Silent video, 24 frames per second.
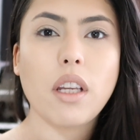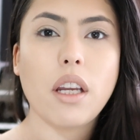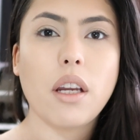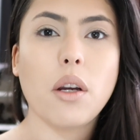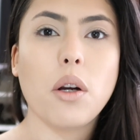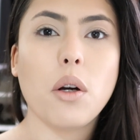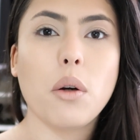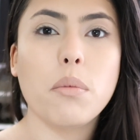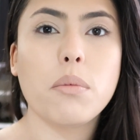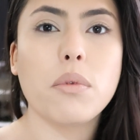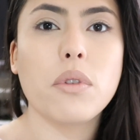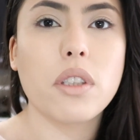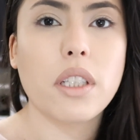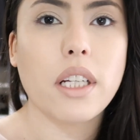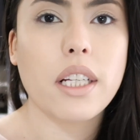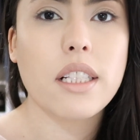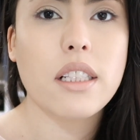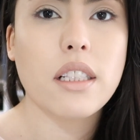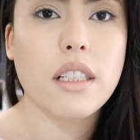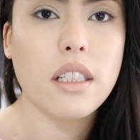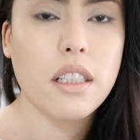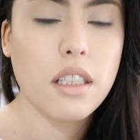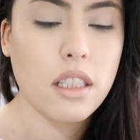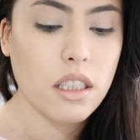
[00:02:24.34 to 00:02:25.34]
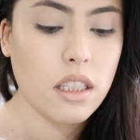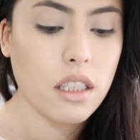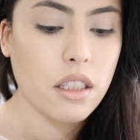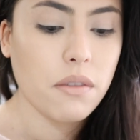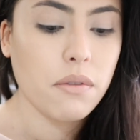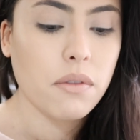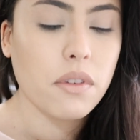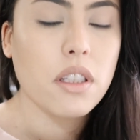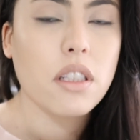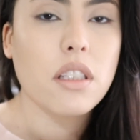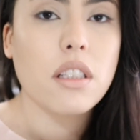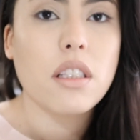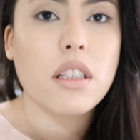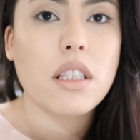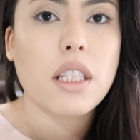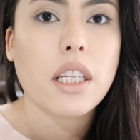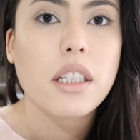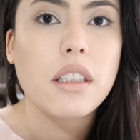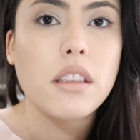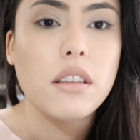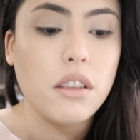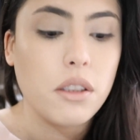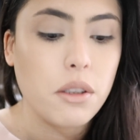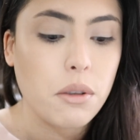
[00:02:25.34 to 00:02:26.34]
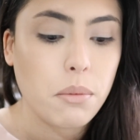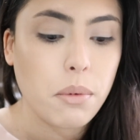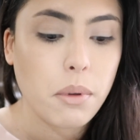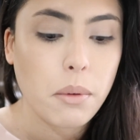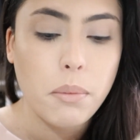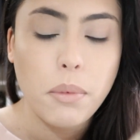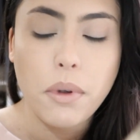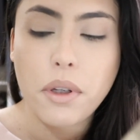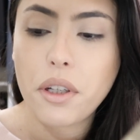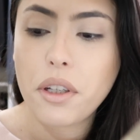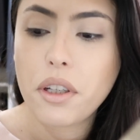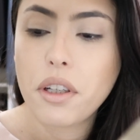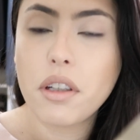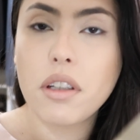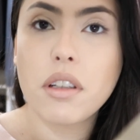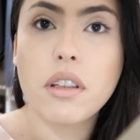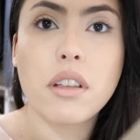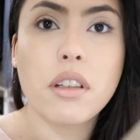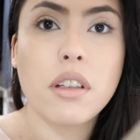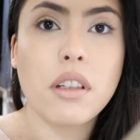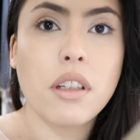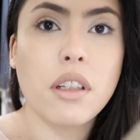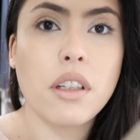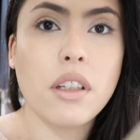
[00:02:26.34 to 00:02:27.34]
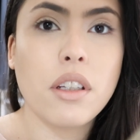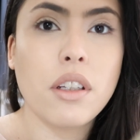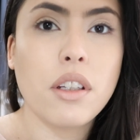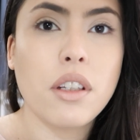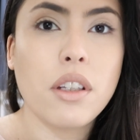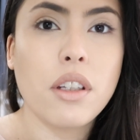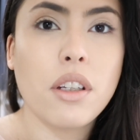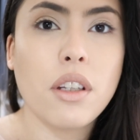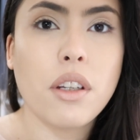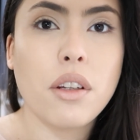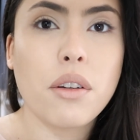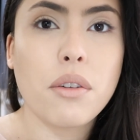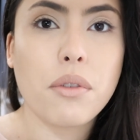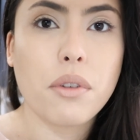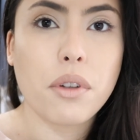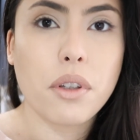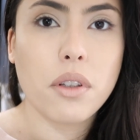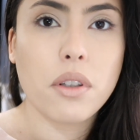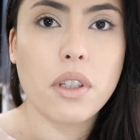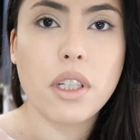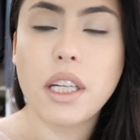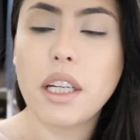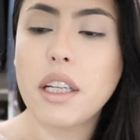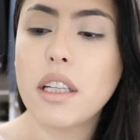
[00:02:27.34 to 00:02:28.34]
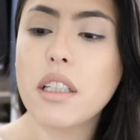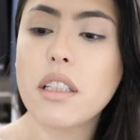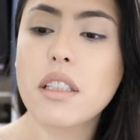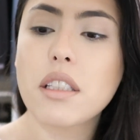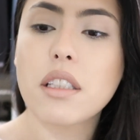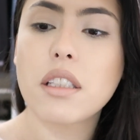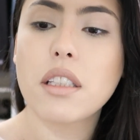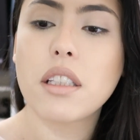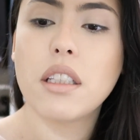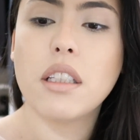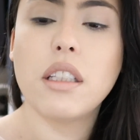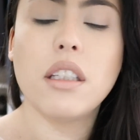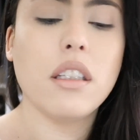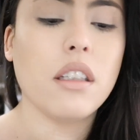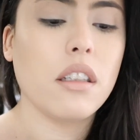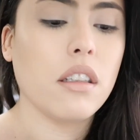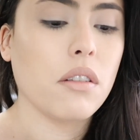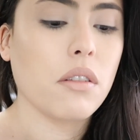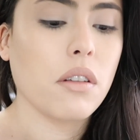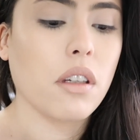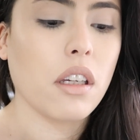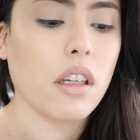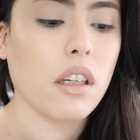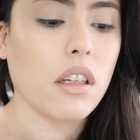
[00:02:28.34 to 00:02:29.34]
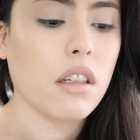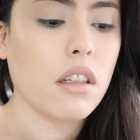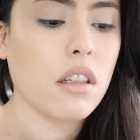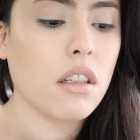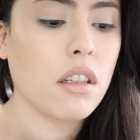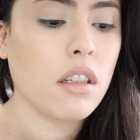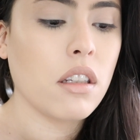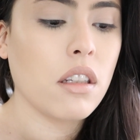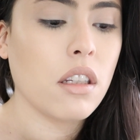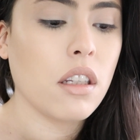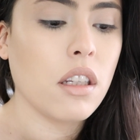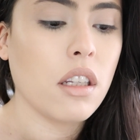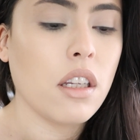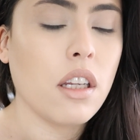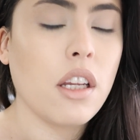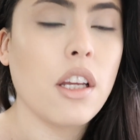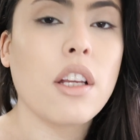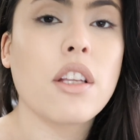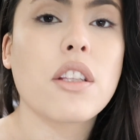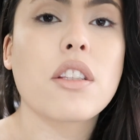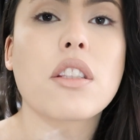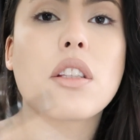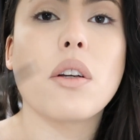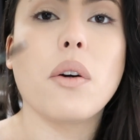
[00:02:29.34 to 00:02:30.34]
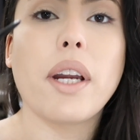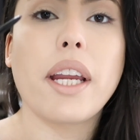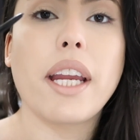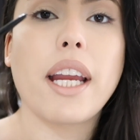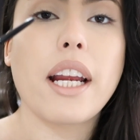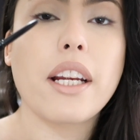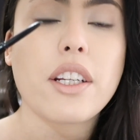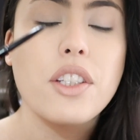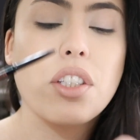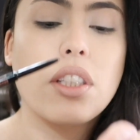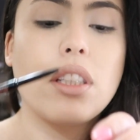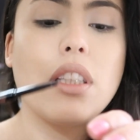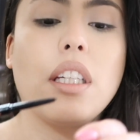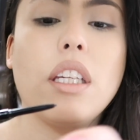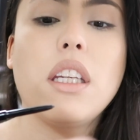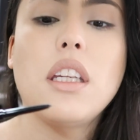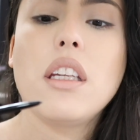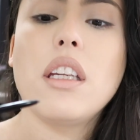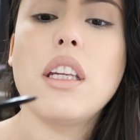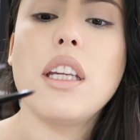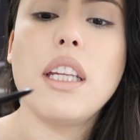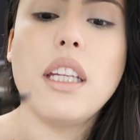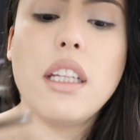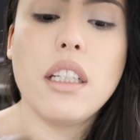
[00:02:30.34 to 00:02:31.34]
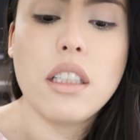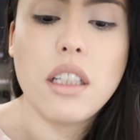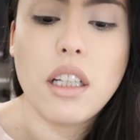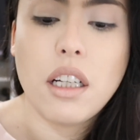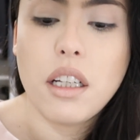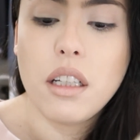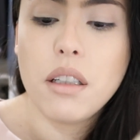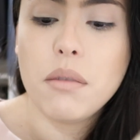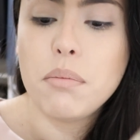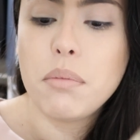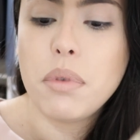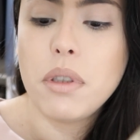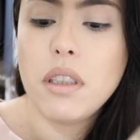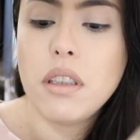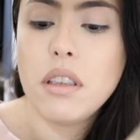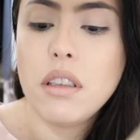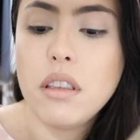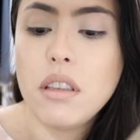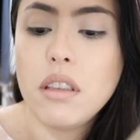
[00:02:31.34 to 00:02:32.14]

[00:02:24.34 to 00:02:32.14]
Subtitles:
I hope you guys could see if this is like a little bit better for you guys. Okay. So I actually heat up